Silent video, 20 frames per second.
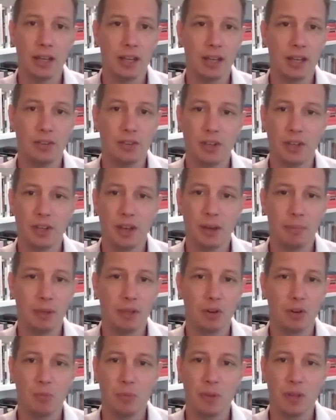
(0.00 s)
and I'm
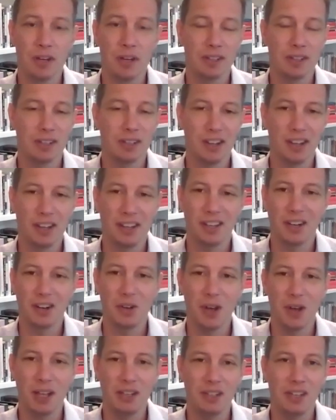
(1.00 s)
a little bit, you
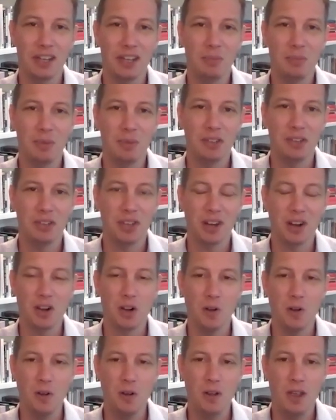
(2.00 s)
know, I tend to be
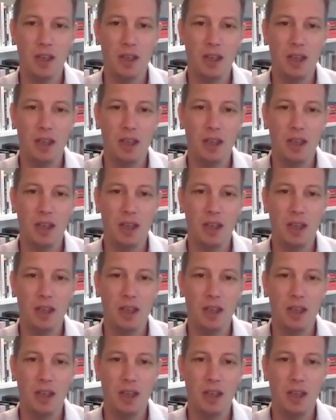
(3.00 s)
cynical,